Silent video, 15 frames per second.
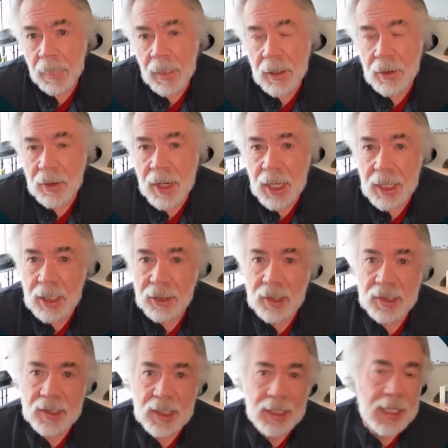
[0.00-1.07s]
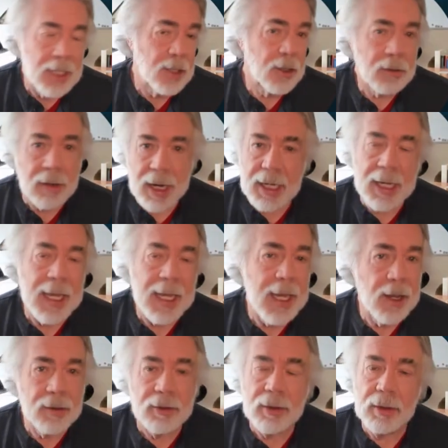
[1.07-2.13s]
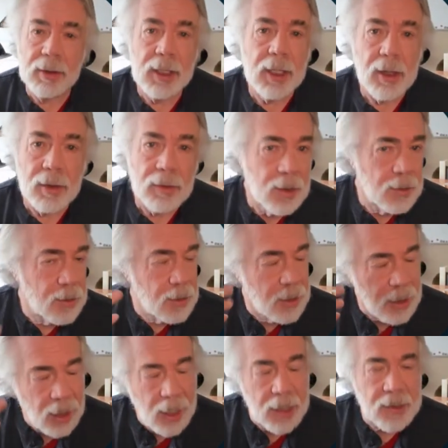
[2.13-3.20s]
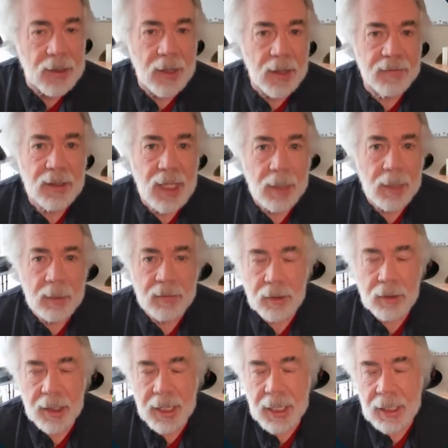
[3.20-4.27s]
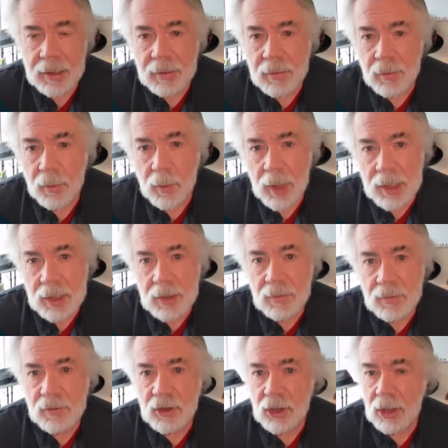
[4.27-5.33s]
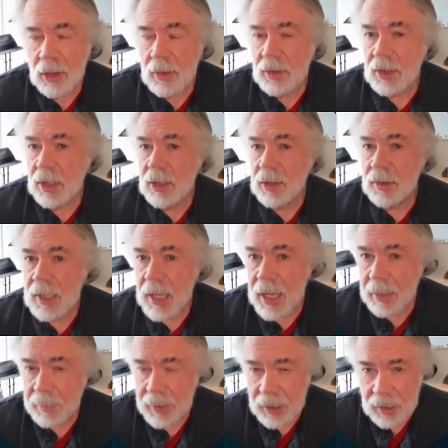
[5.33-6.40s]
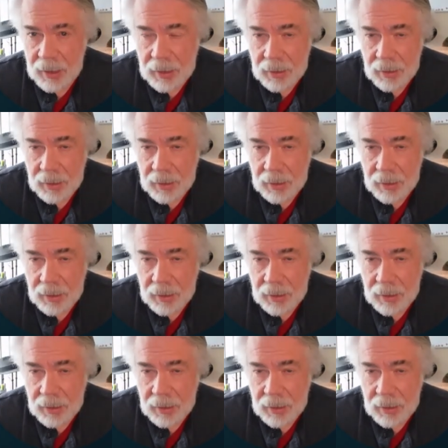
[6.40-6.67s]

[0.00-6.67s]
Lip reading: You're not going to just sit down and crank out, thoughts off the top of your head. Once you've chosen your topic,